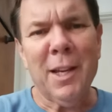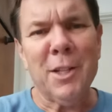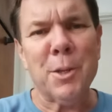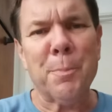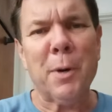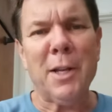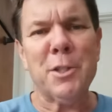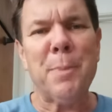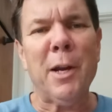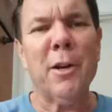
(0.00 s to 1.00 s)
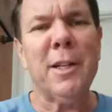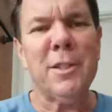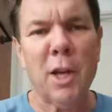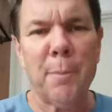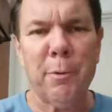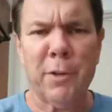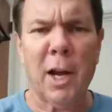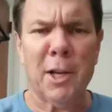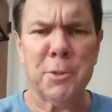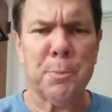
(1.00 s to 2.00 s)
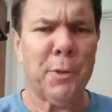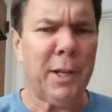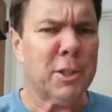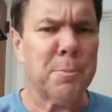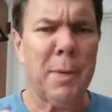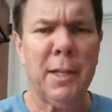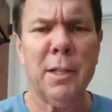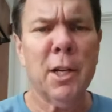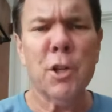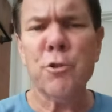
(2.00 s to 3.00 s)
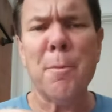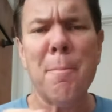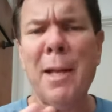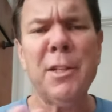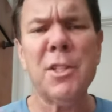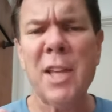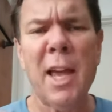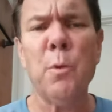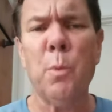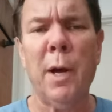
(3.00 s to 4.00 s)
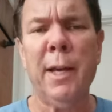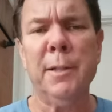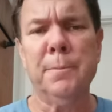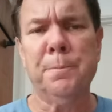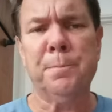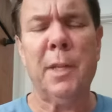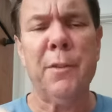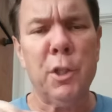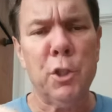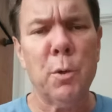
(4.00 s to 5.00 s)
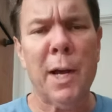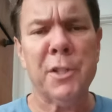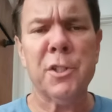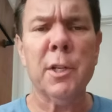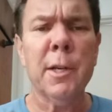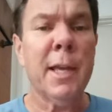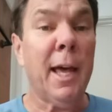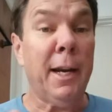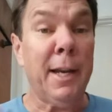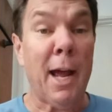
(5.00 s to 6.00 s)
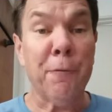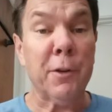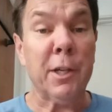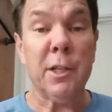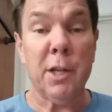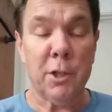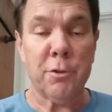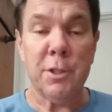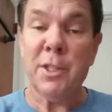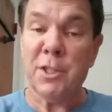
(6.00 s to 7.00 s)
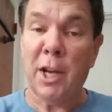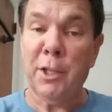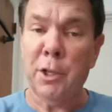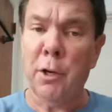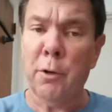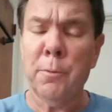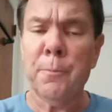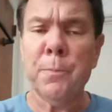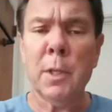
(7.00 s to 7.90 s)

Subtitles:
It's a prosperity type of gospel that has made tremendous headway in the U.S. and in African countries, as I know.